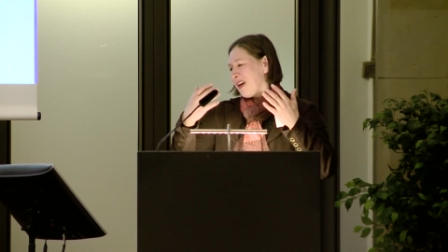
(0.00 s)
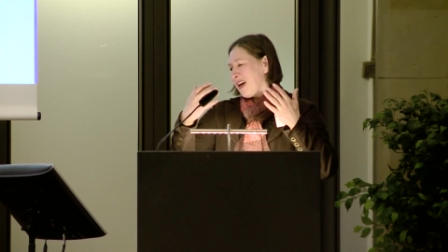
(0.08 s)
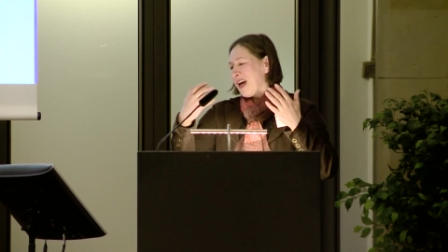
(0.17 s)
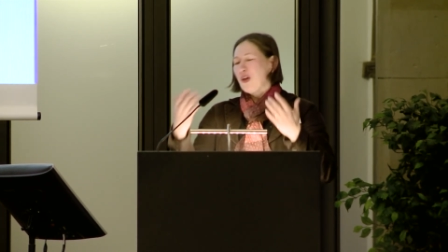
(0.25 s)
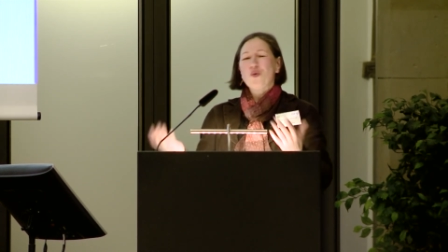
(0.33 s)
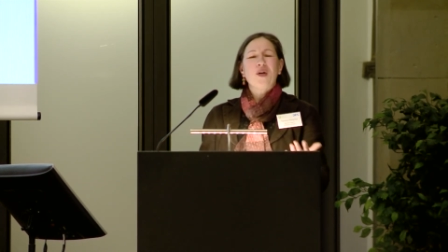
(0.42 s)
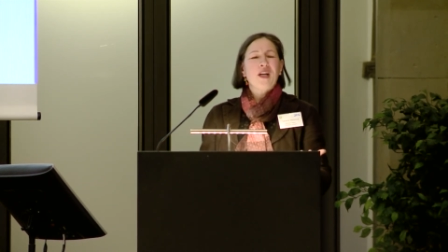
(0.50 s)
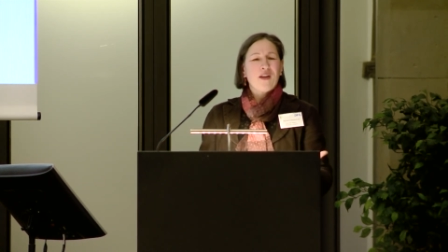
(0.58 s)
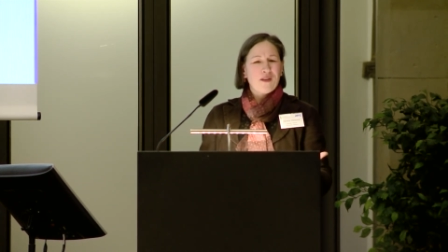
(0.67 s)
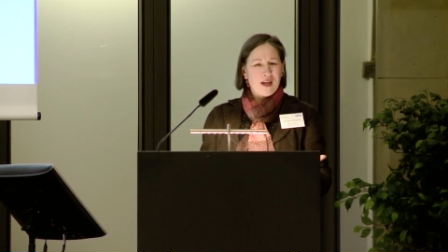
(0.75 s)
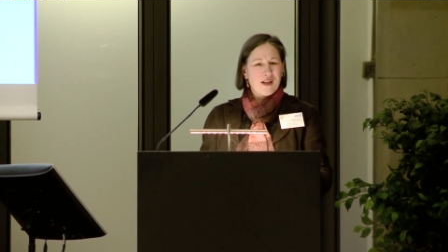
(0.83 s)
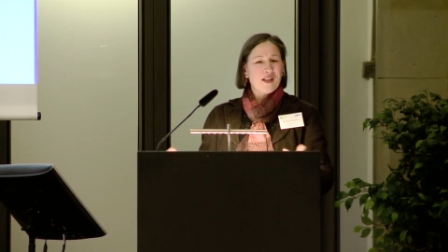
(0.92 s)
and looking at
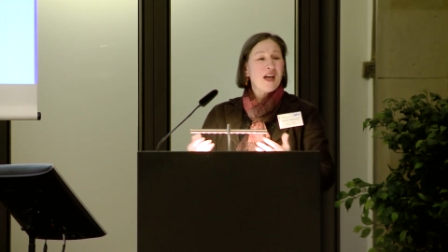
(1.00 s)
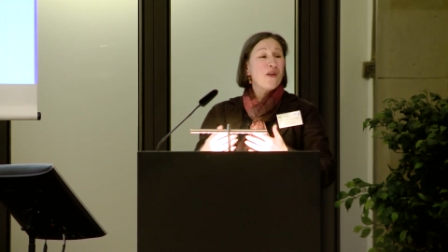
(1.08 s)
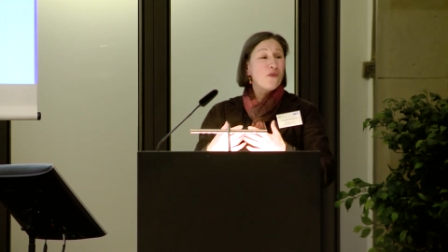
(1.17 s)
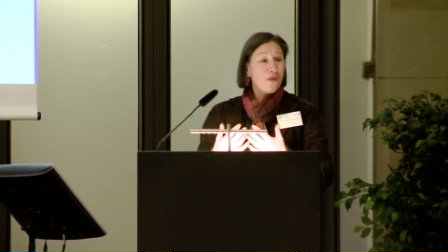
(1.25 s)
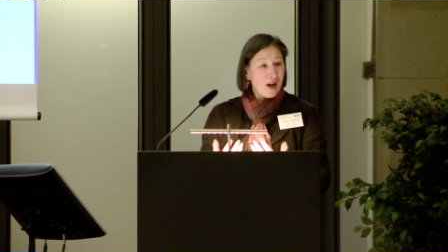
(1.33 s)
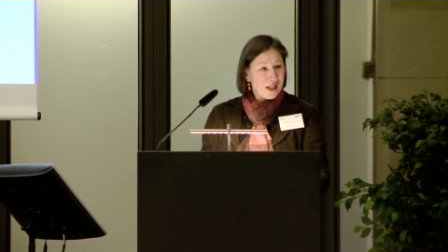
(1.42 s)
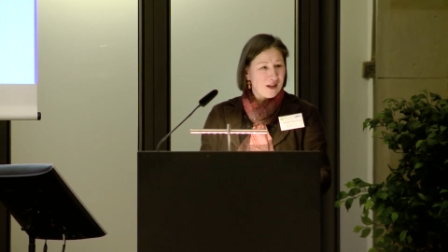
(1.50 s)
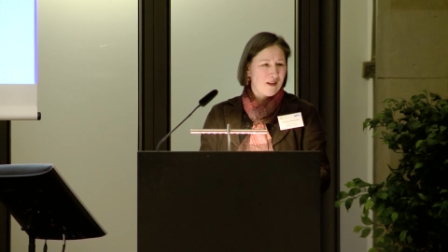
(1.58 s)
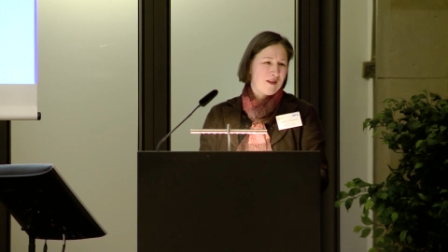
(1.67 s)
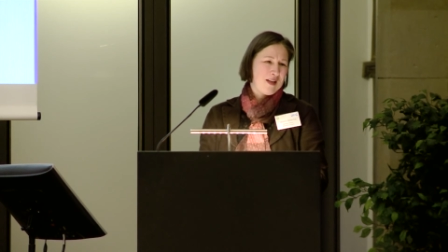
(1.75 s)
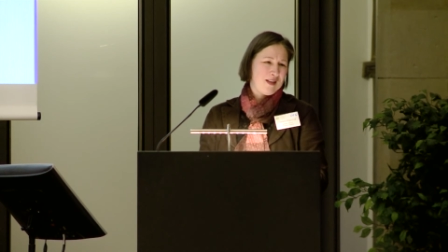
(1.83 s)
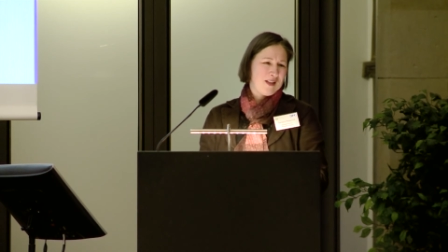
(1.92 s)
things and finding
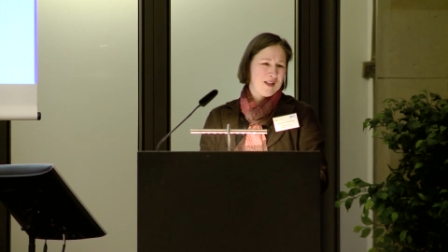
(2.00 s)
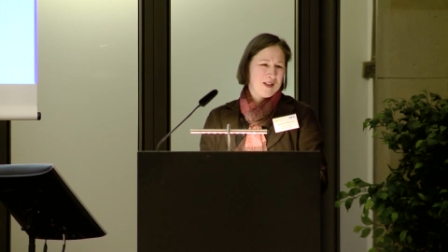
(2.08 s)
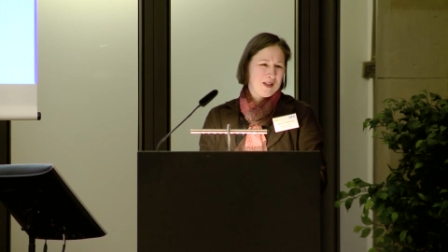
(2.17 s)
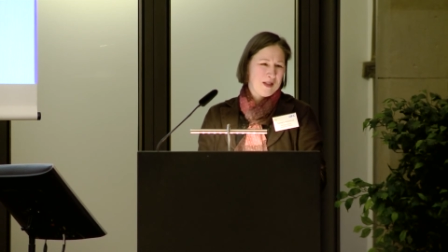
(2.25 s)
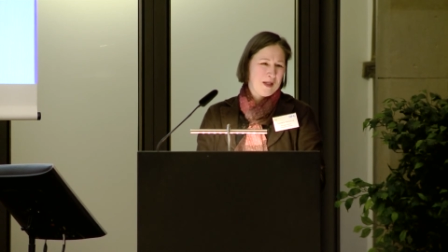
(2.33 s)
things.